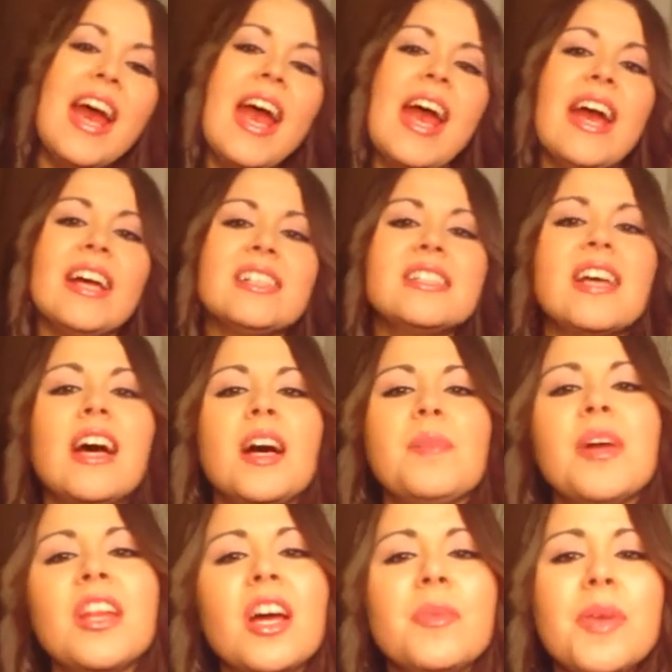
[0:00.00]
And um, a
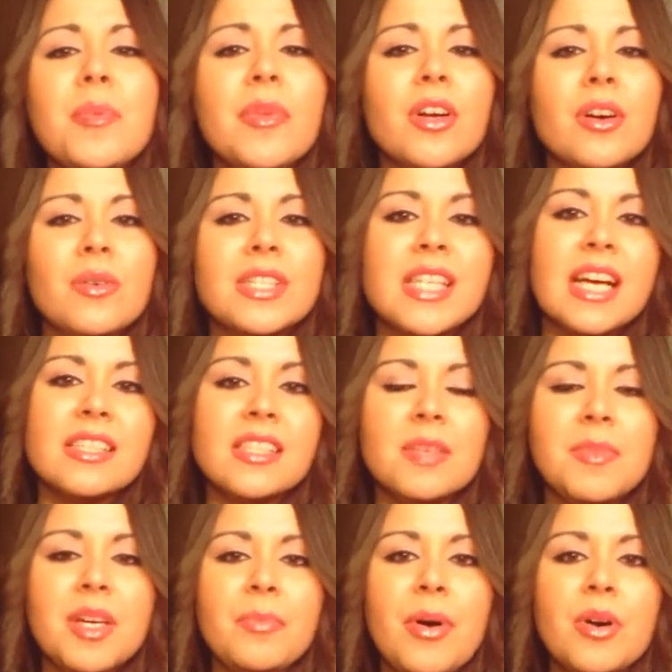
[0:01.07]
lot of people are always asking
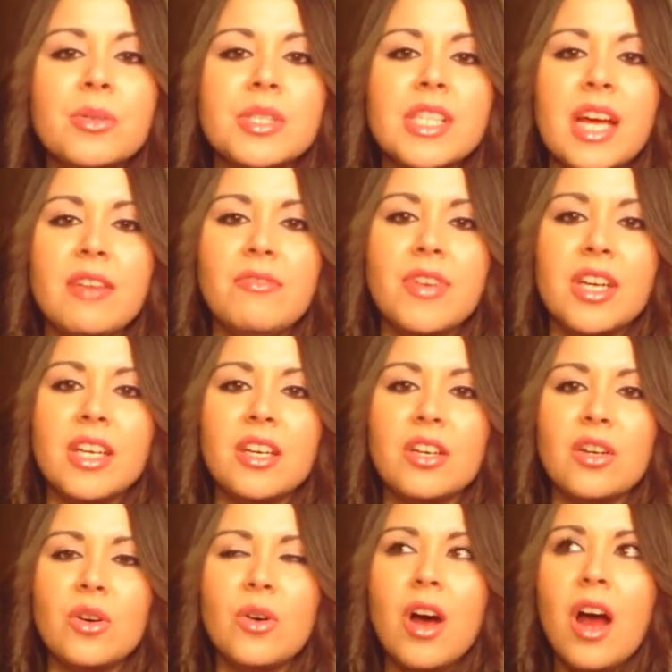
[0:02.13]
me to post a
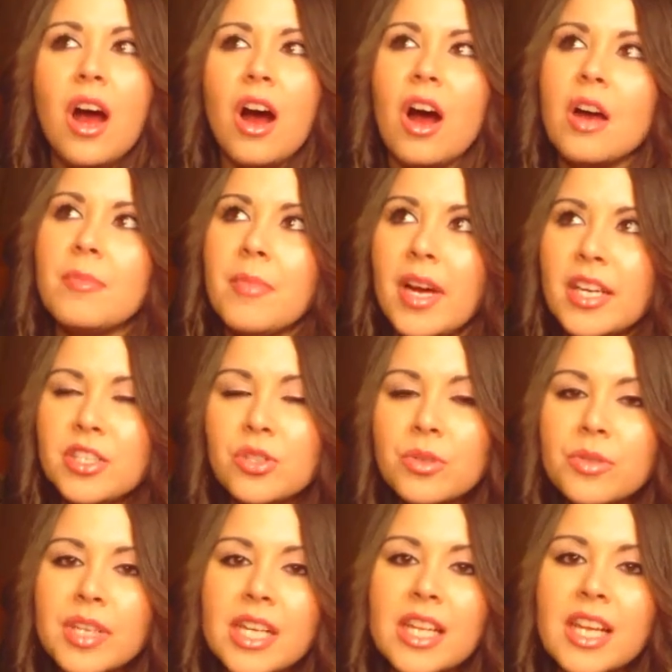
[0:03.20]
video on my
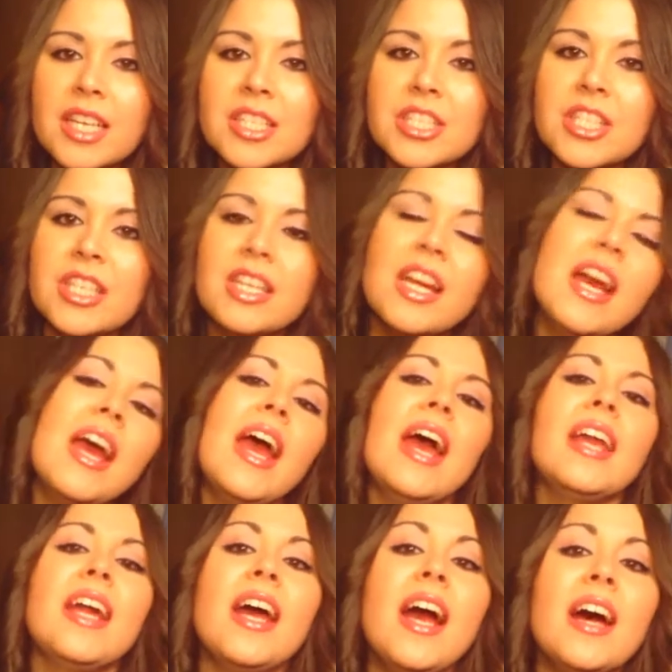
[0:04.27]
jewelry collection
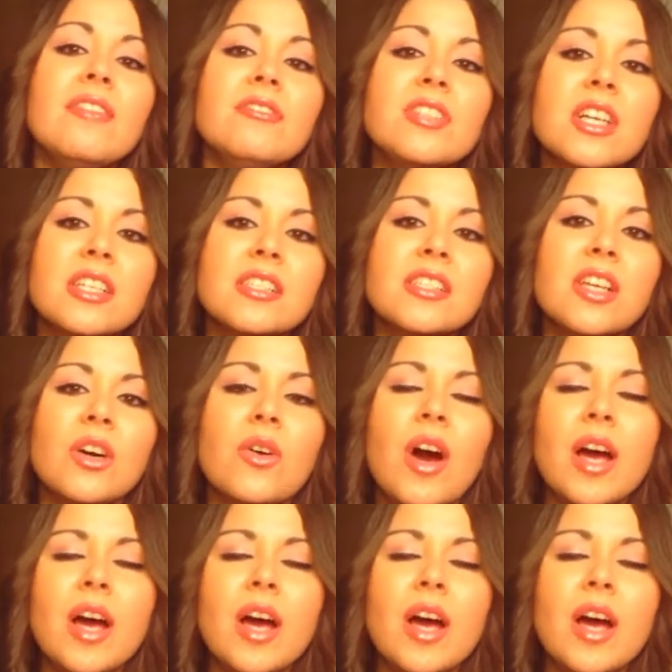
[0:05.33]
and I have done so.